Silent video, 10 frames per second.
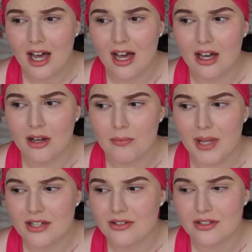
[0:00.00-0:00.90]

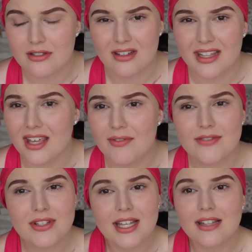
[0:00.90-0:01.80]
and just like, even
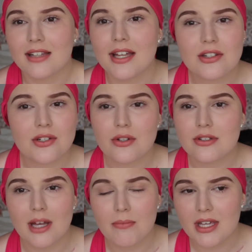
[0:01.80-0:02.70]
if it's like lunch or
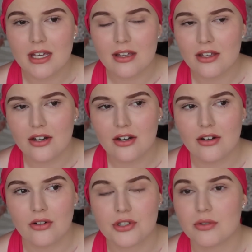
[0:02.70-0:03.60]
something, you know,
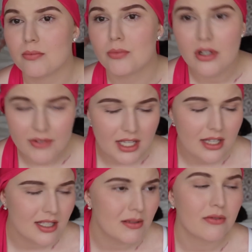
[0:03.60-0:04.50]
or to a
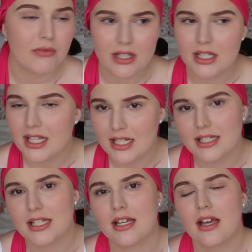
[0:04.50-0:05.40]
movie, something really
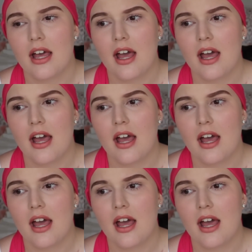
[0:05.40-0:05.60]
easy.